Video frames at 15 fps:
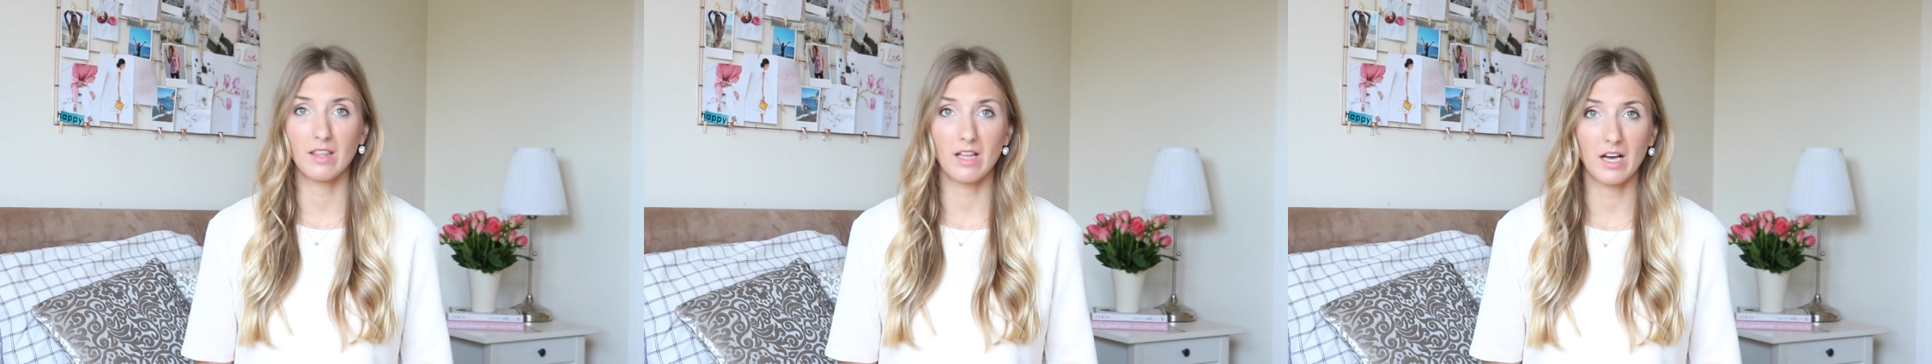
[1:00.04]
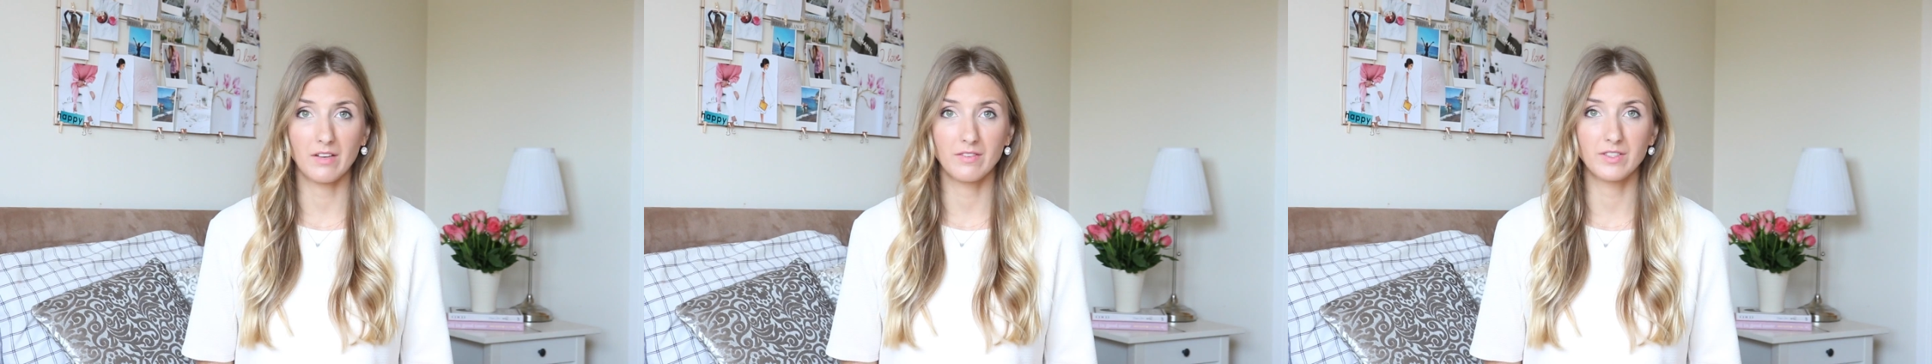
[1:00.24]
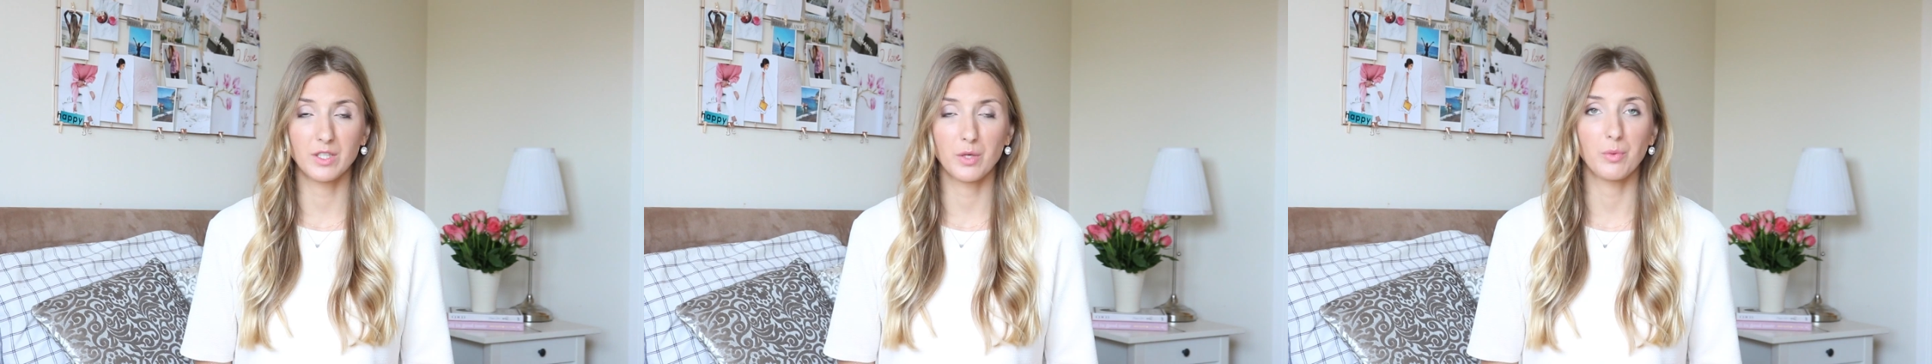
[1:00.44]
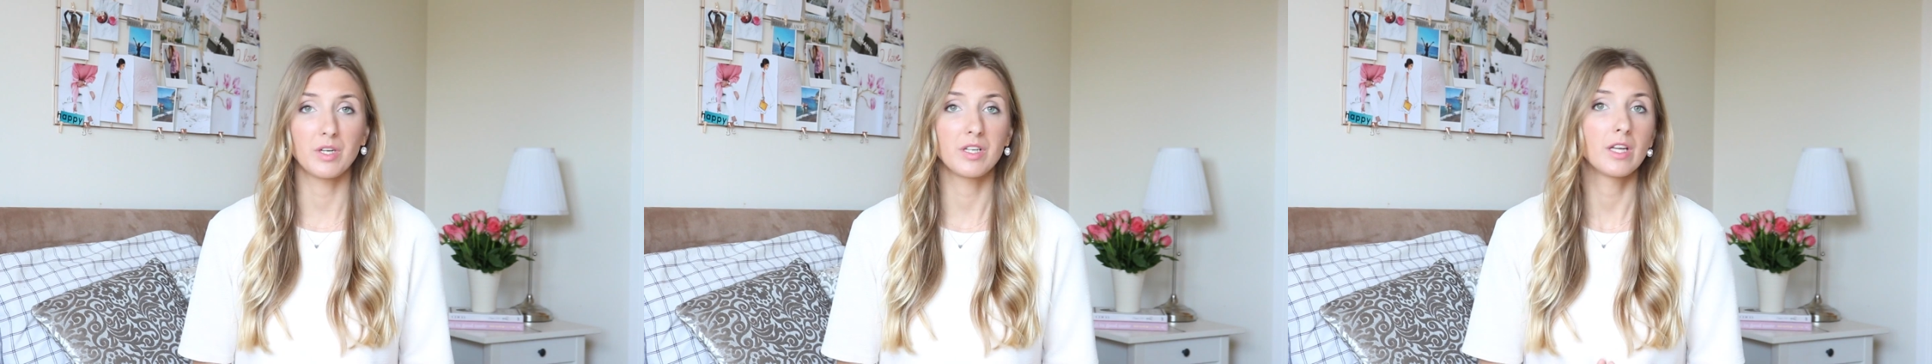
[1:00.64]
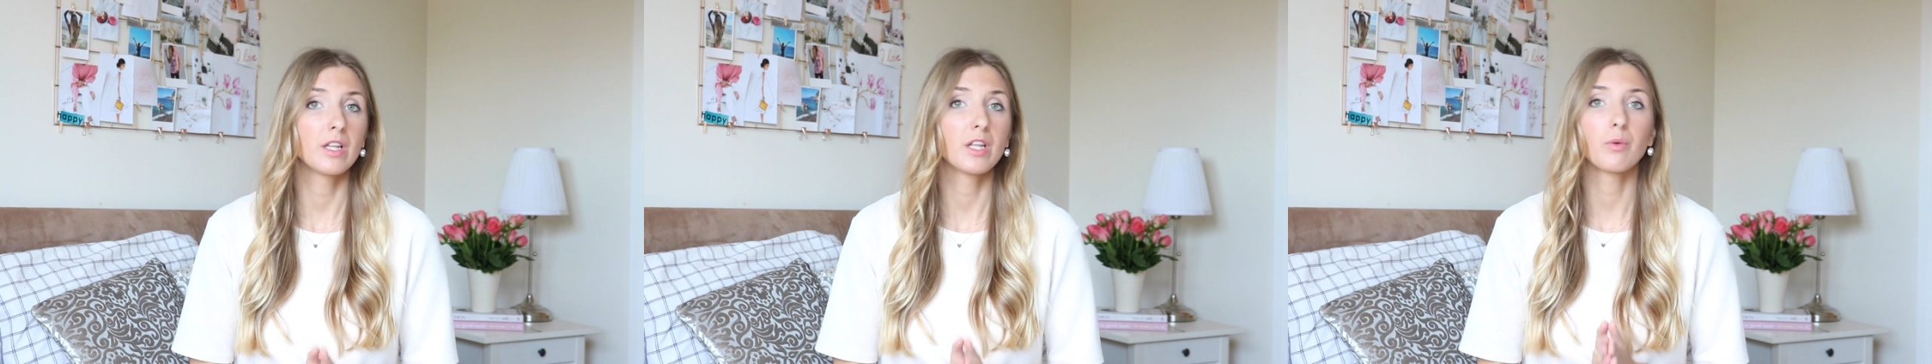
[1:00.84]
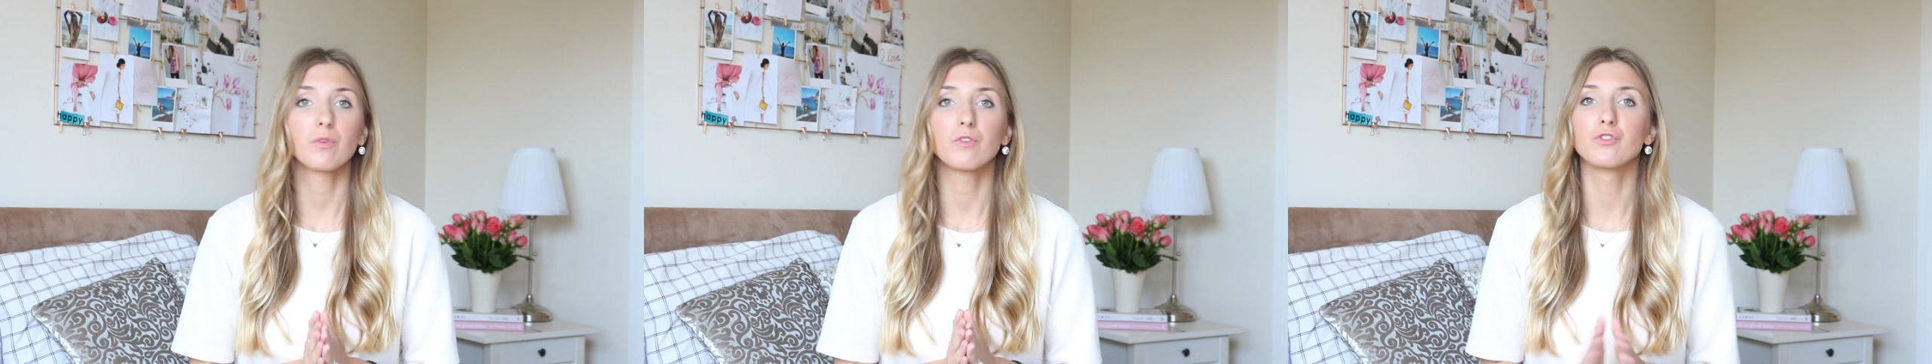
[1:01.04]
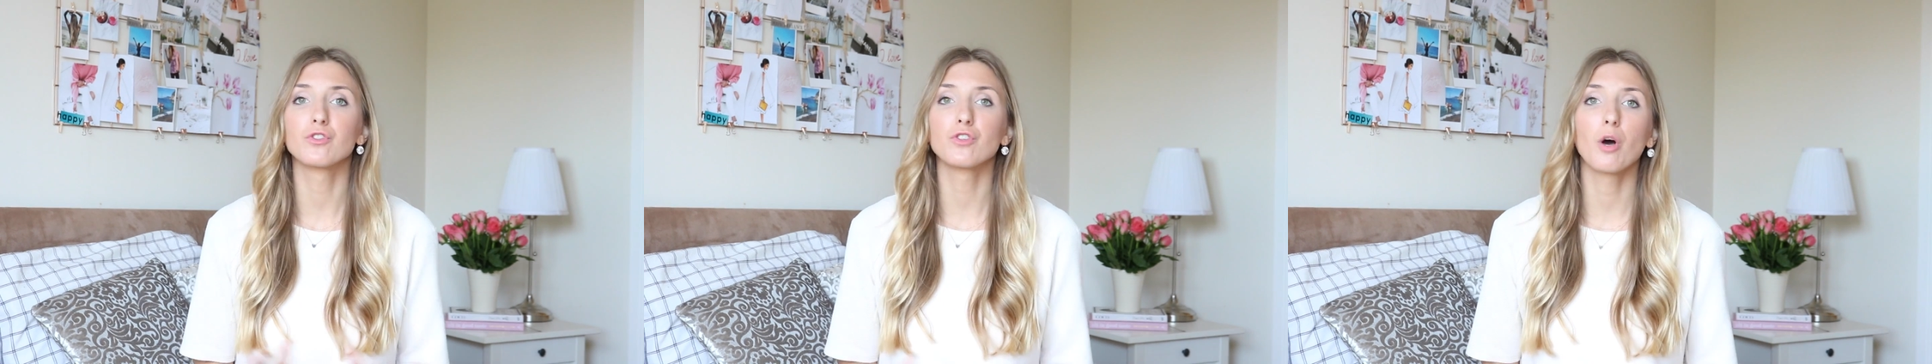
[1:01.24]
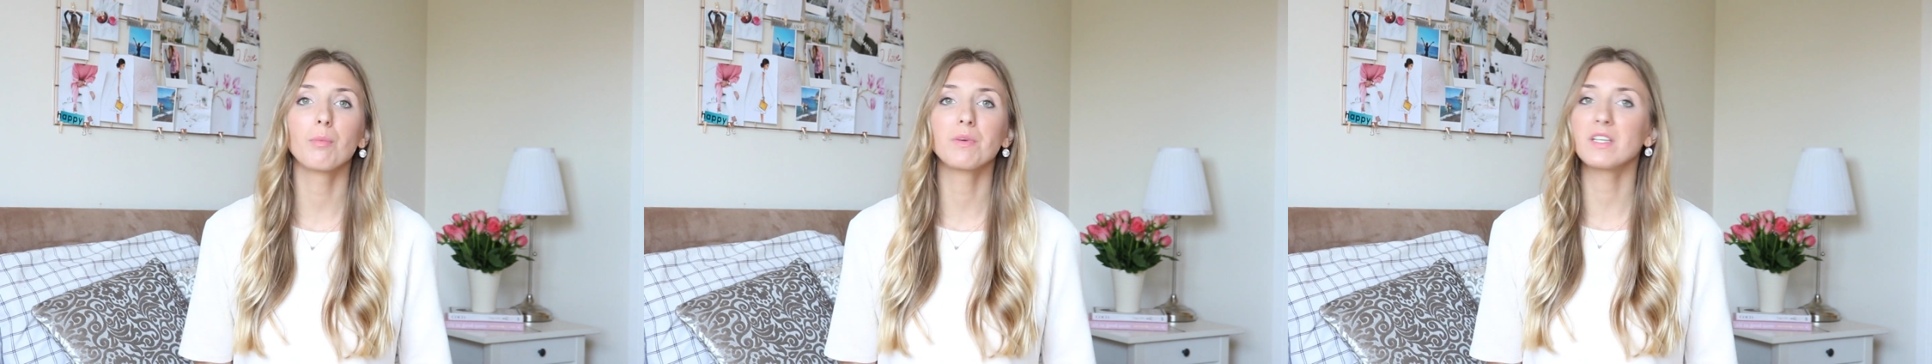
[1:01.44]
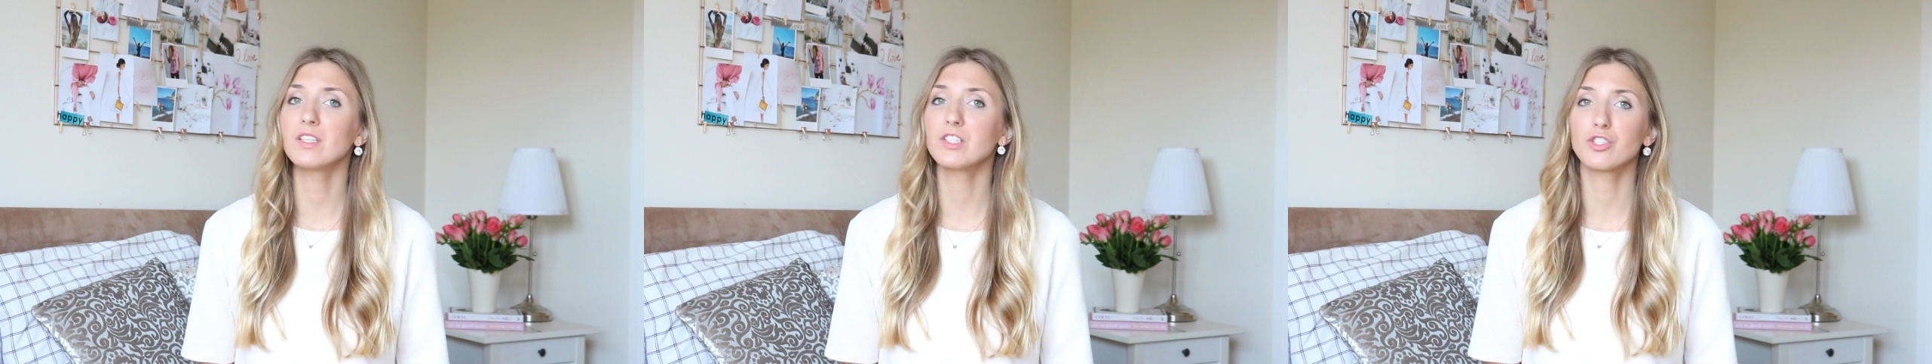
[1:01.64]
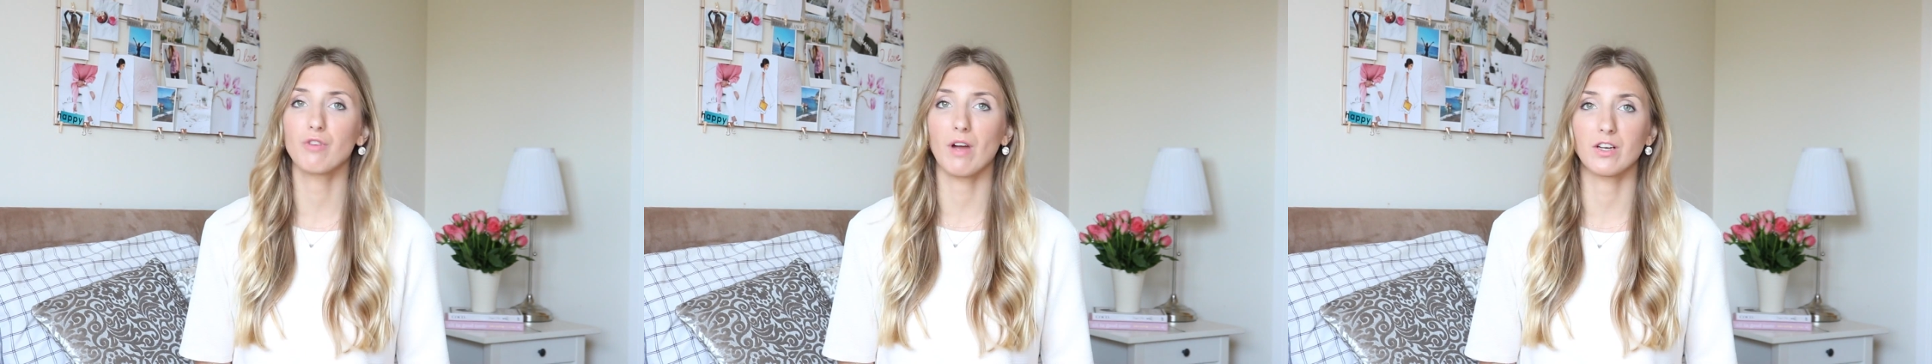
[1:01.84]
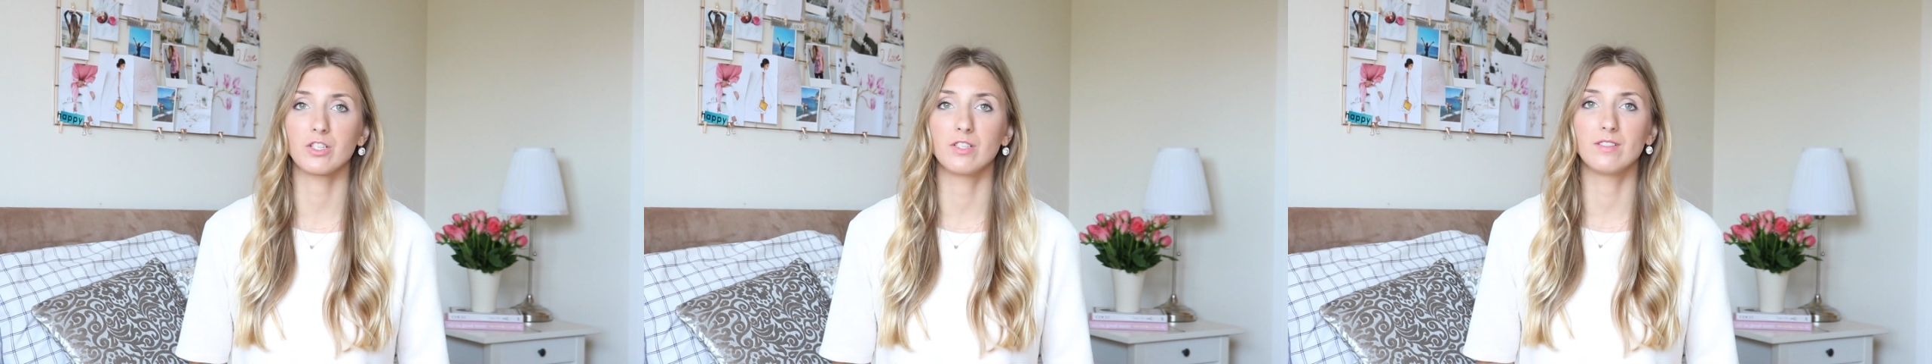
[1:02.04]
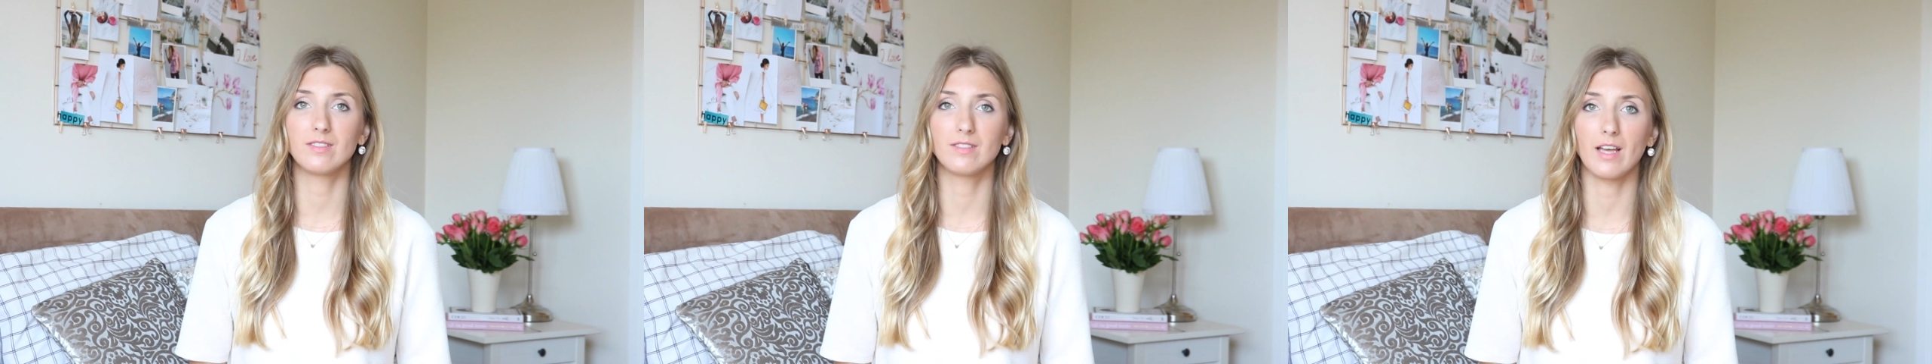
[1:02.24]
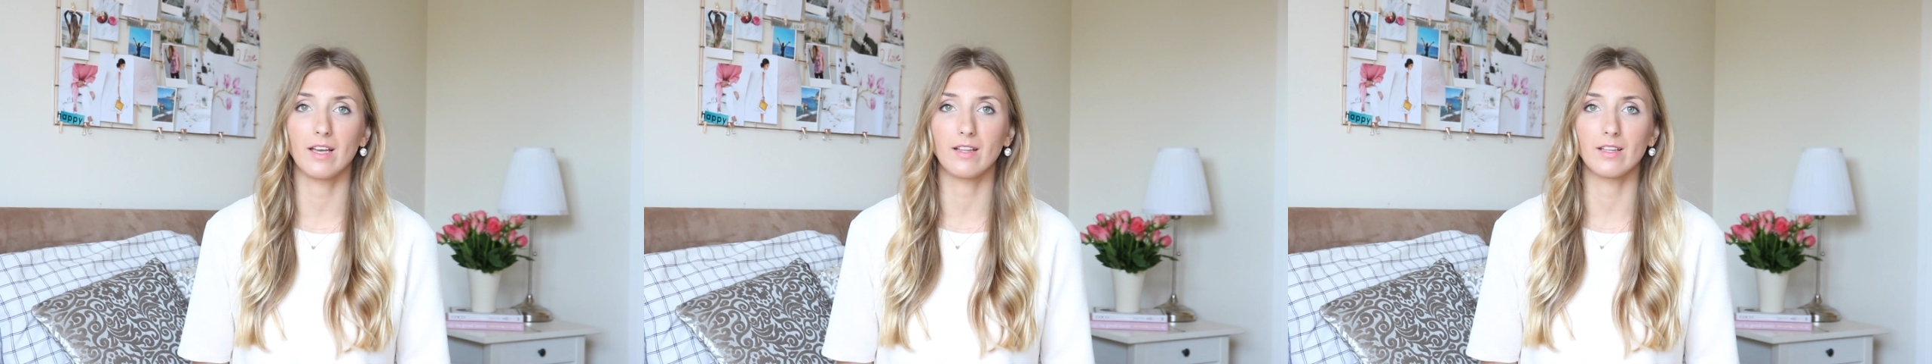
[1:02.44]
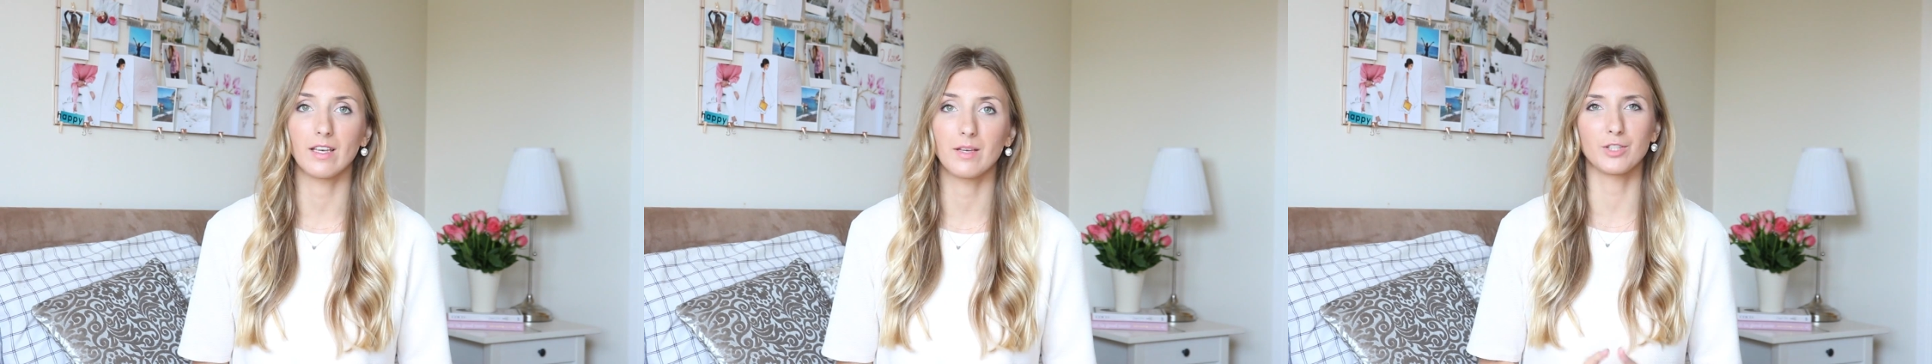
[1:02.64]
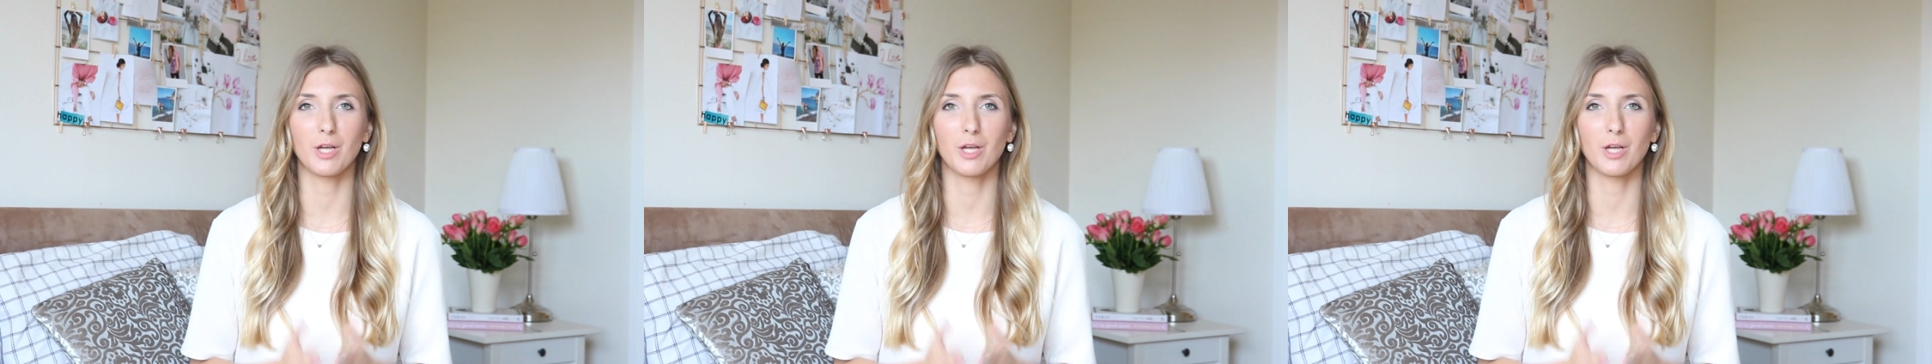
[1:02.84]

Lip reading: lives. We're dealing with so many distractions daily.